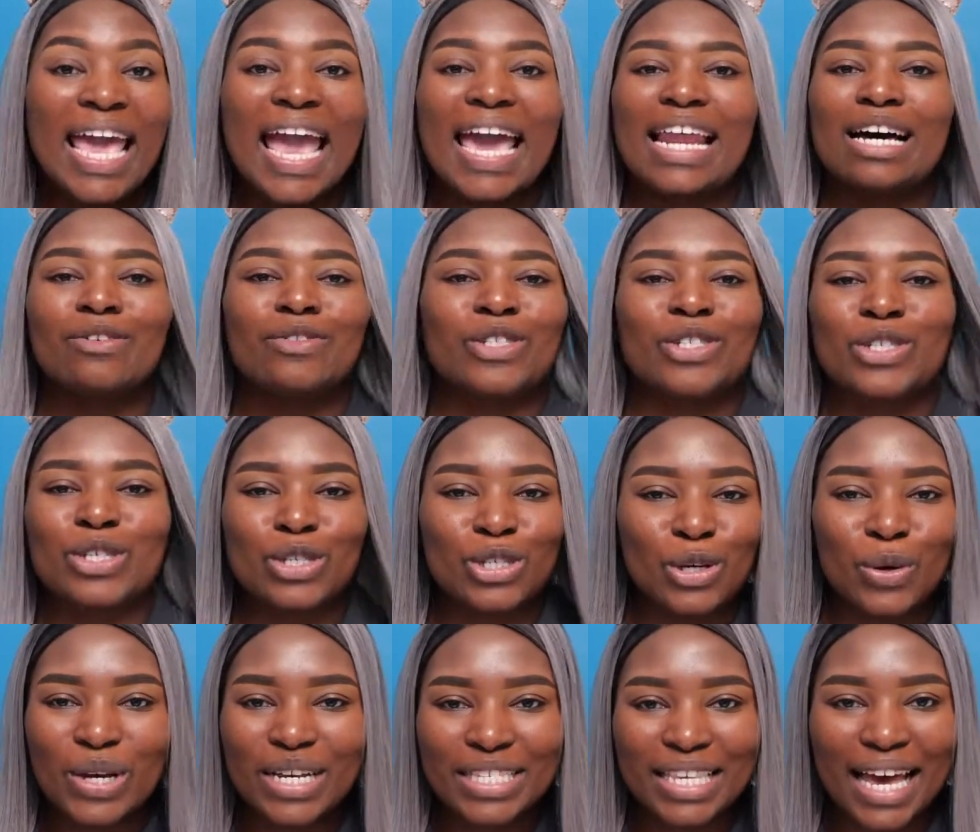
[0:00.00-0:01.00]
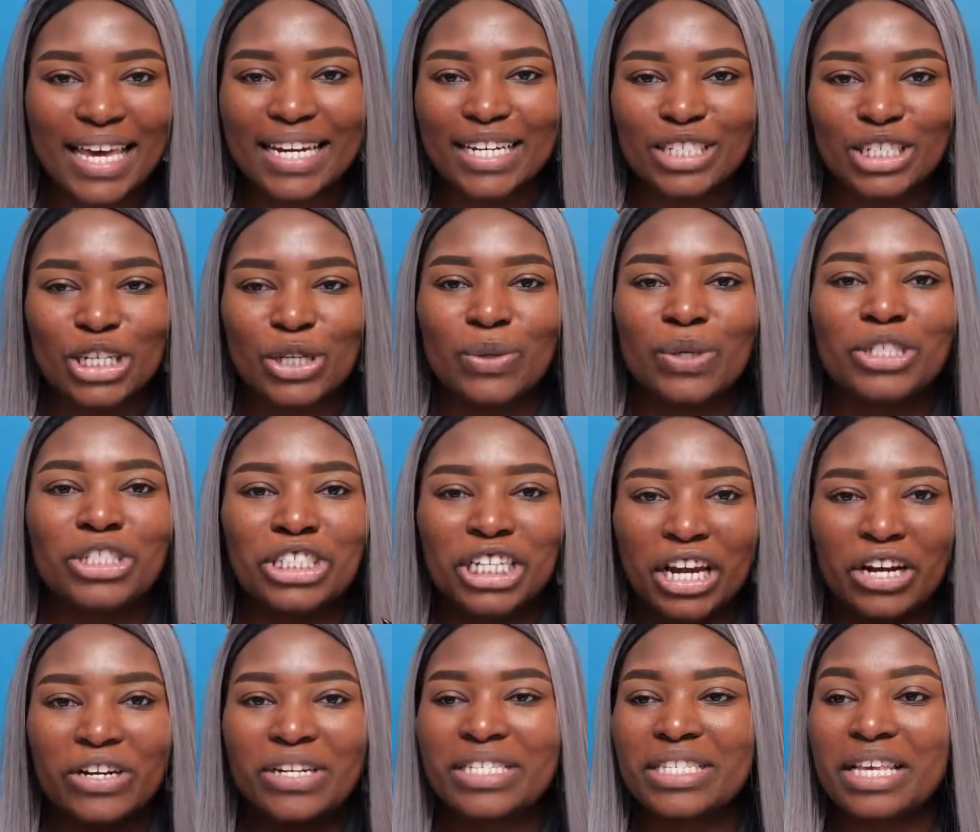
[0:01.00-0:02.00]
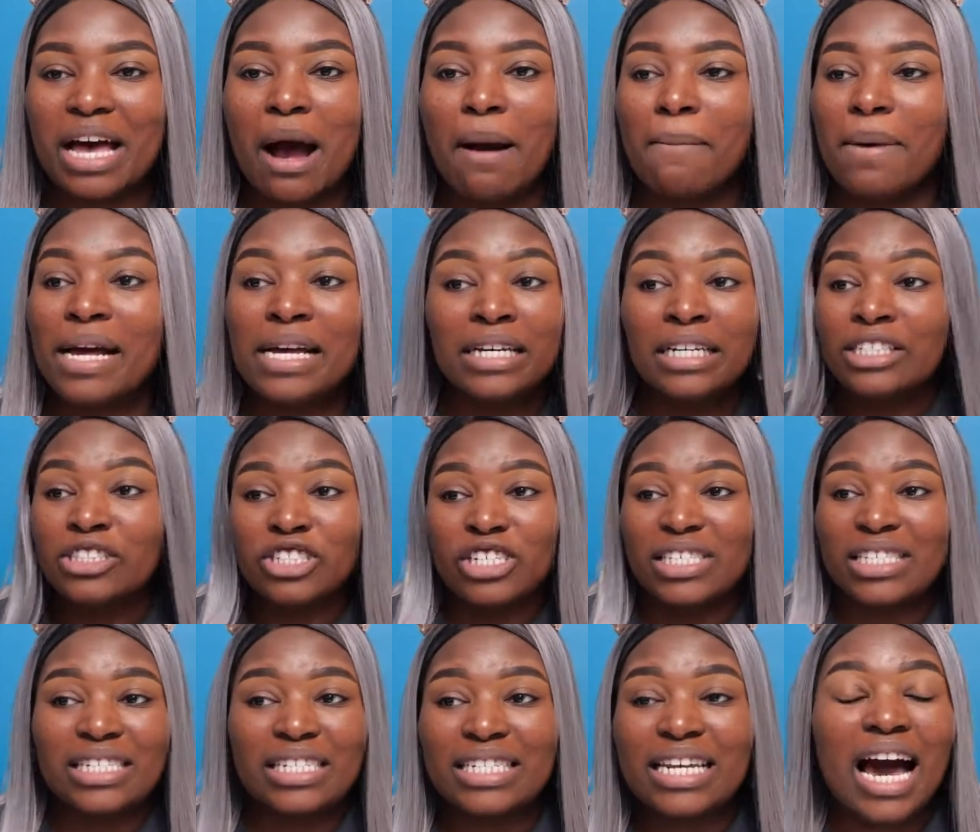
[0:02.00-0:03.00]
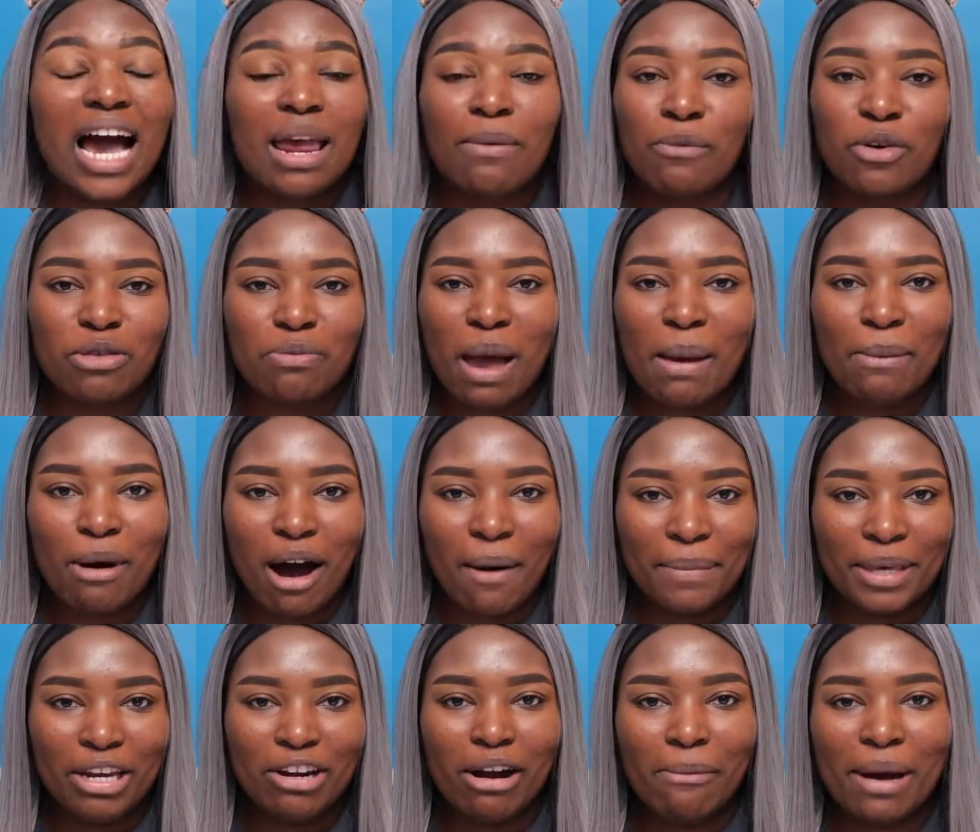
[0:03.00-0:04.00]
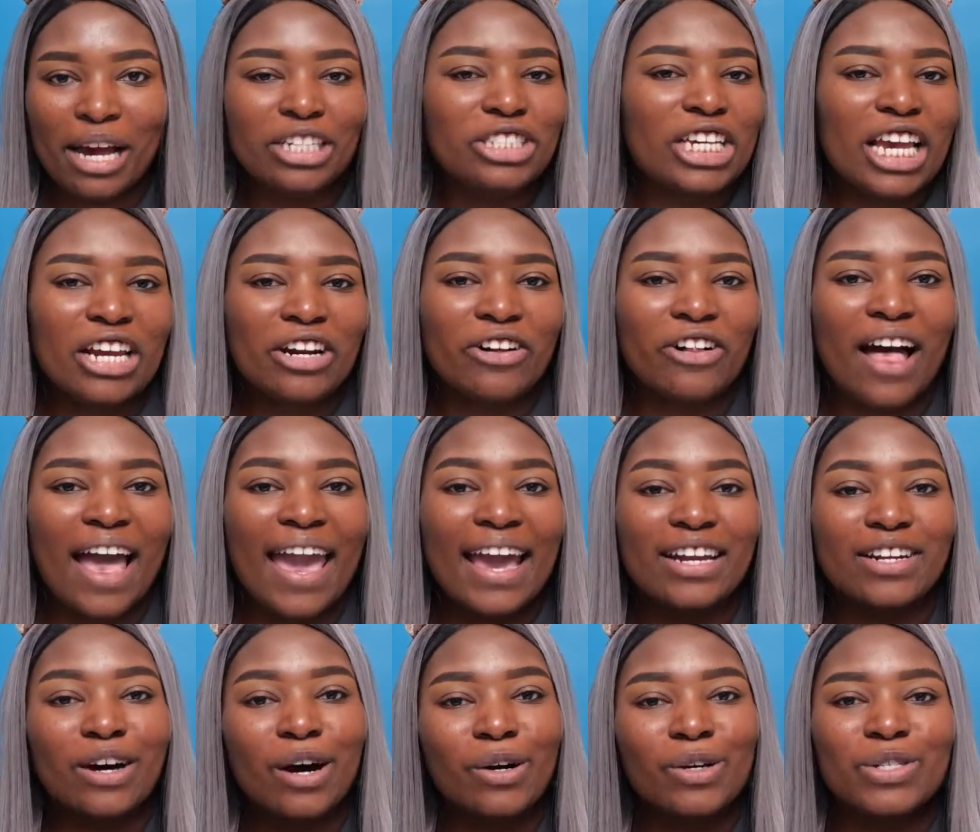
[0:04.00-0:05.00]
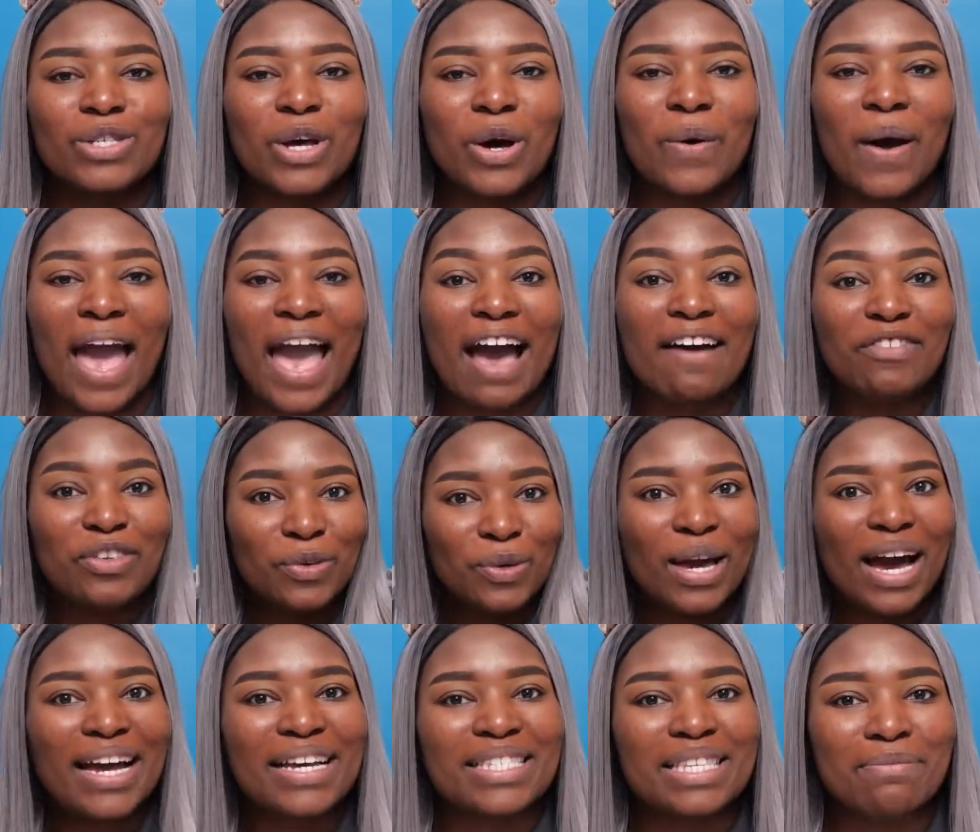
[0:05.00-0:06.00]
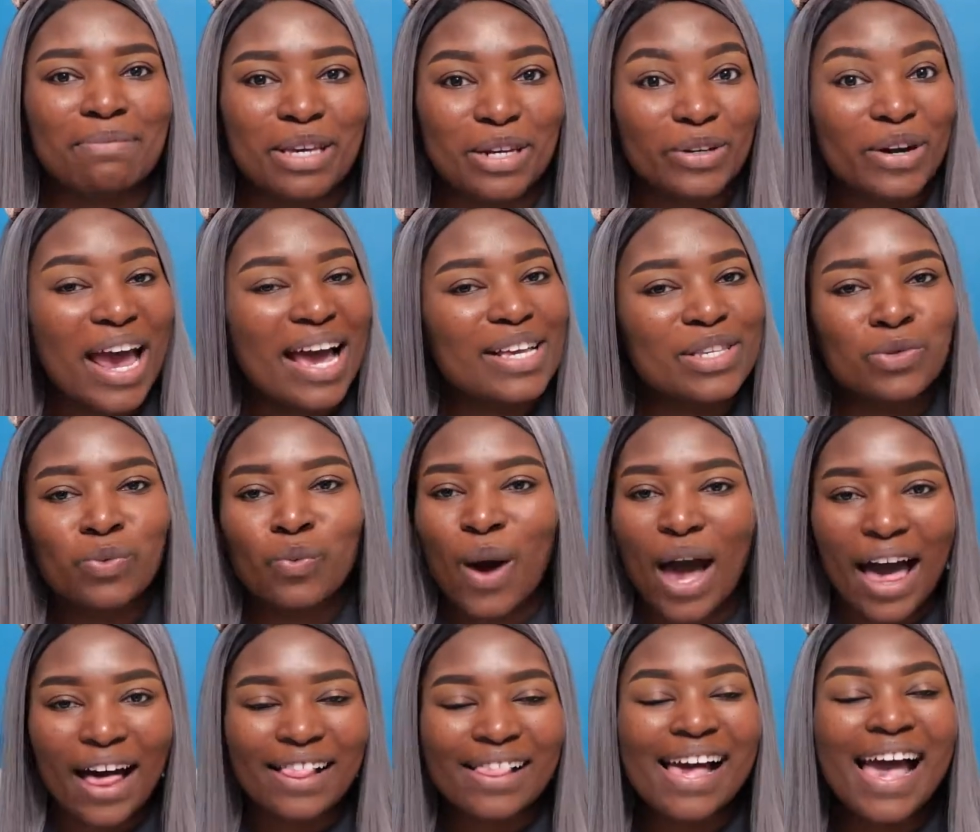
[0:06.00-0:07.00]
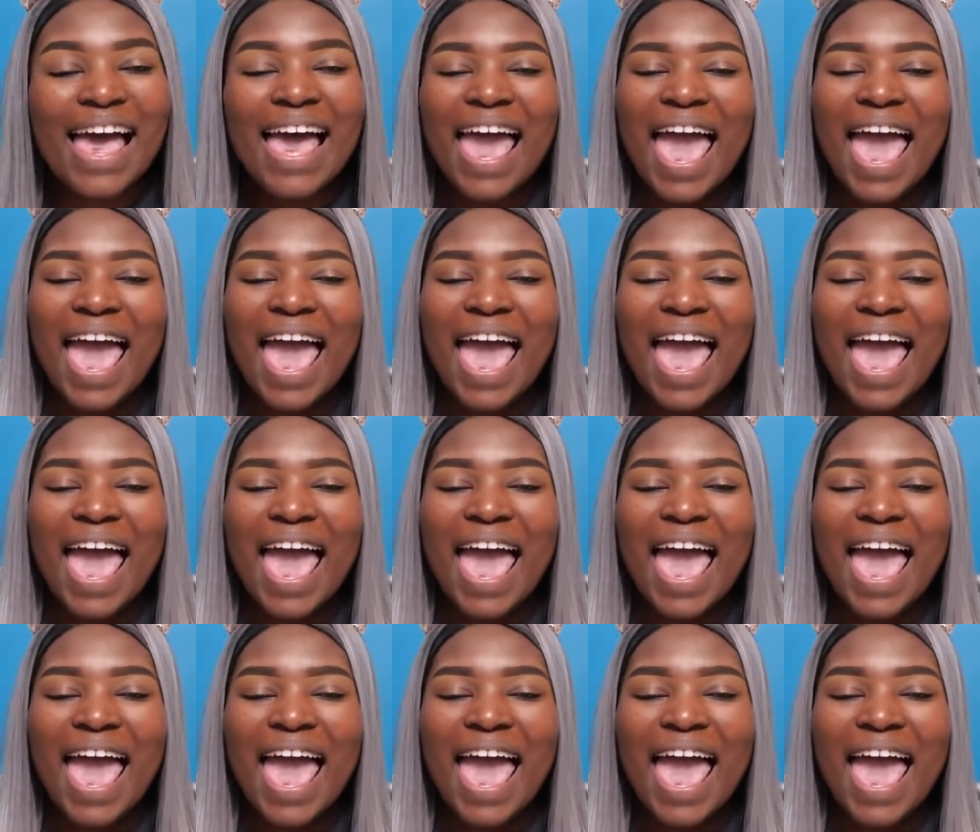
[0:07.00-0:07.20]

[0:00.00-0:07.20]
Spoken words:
and I was just so excited to share some just time with my mom here on my channel and also have you guys meet her as well.